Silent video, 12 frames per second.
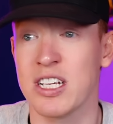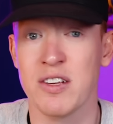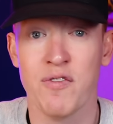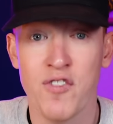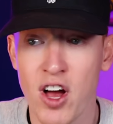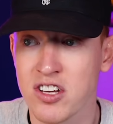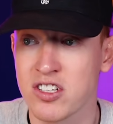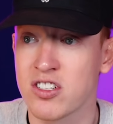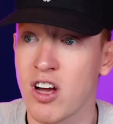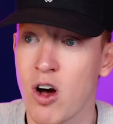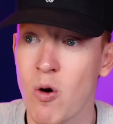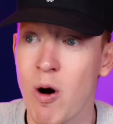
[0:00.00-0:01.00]
He's a
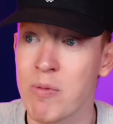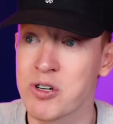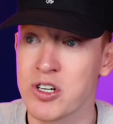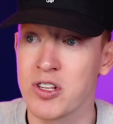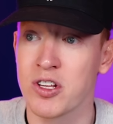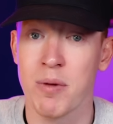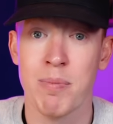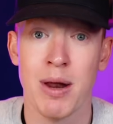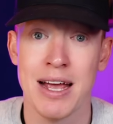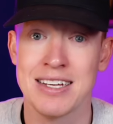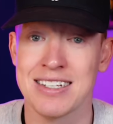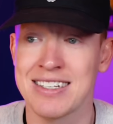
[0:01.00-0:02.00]
versatile option that can play as a